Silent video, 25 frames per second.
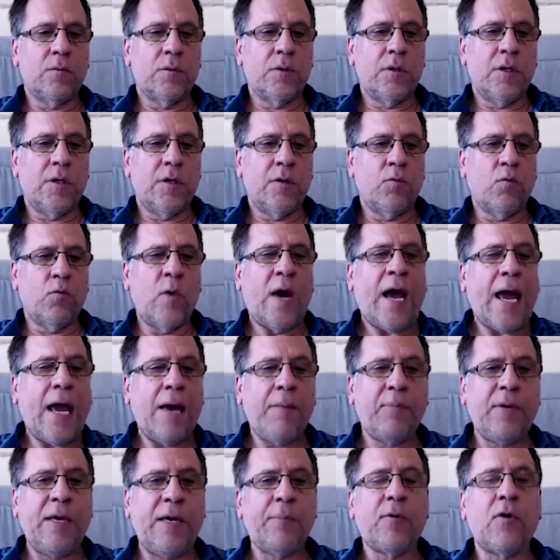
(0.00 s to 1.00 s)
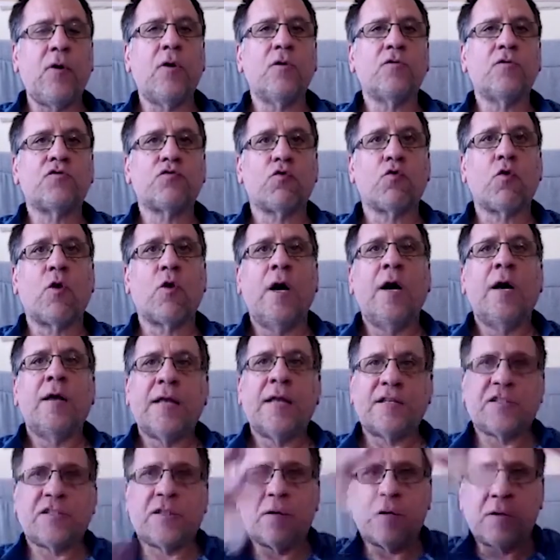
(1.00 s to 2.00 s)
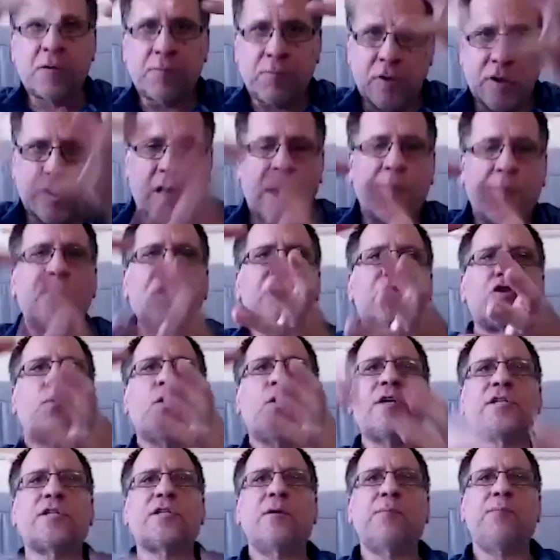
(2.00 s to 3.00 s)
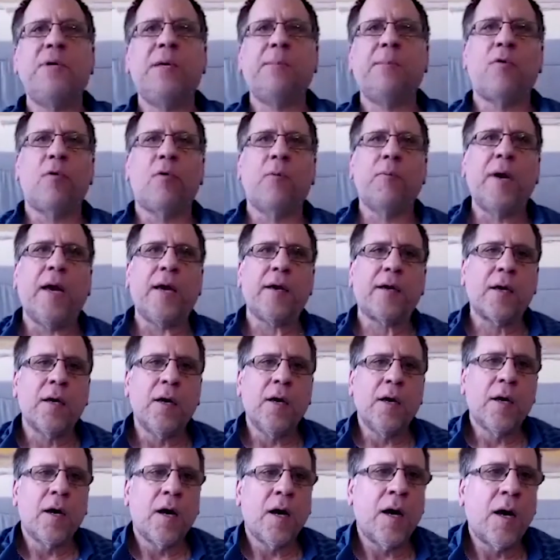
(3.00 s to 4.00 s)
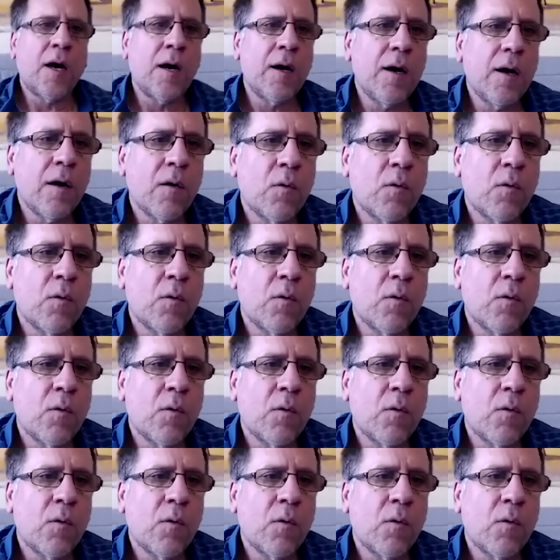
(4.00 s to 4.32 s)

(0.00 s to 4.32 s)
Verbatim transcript: uh, way people, that's the predominant choice that people make uh,